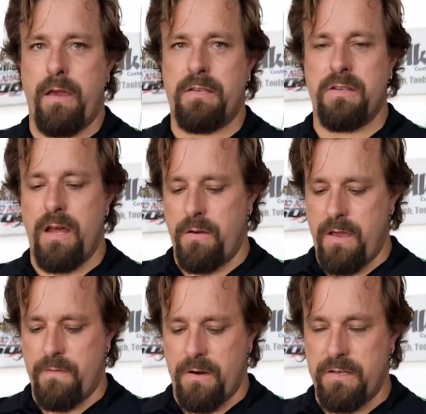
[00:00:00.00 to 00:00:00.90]
Okay, so now we
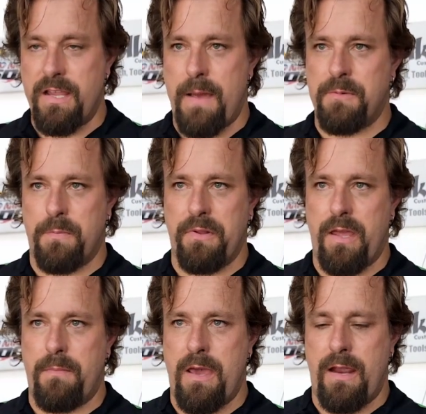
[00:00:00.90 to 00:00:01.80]
have our adapter
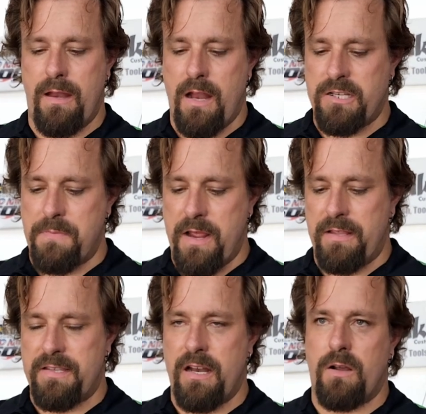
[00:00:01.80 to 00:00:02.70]
plate made, and I just made
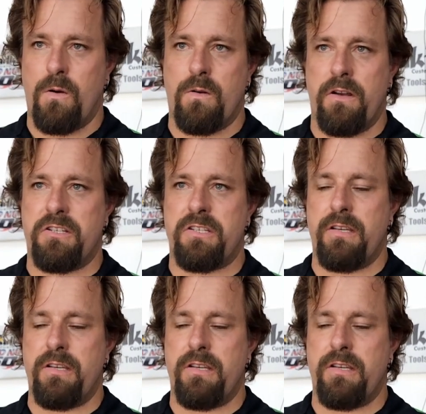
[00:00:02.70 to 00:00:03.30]
this out of quarter inch